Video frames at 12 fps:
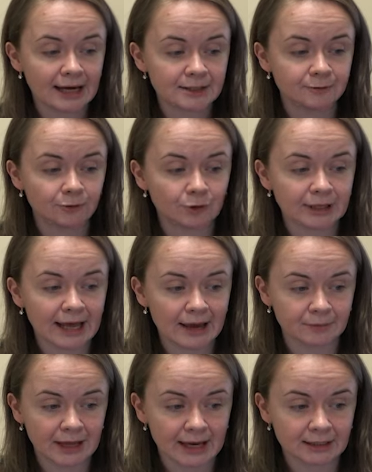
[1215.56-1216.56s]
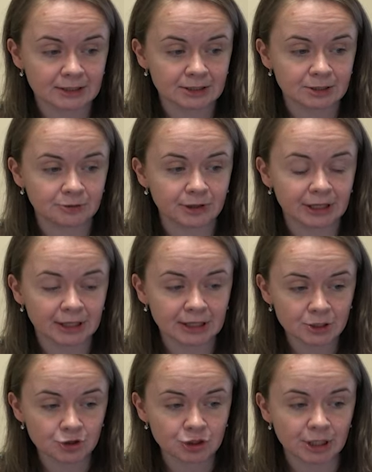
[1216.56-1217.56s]
as for named entity
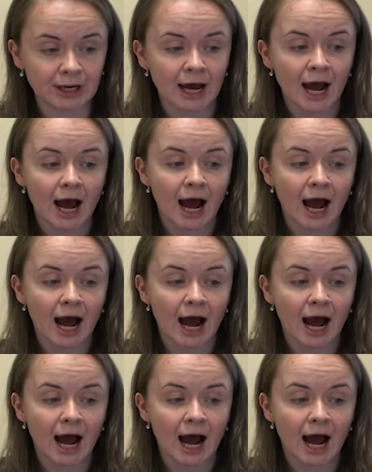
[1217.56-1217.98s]
recognition,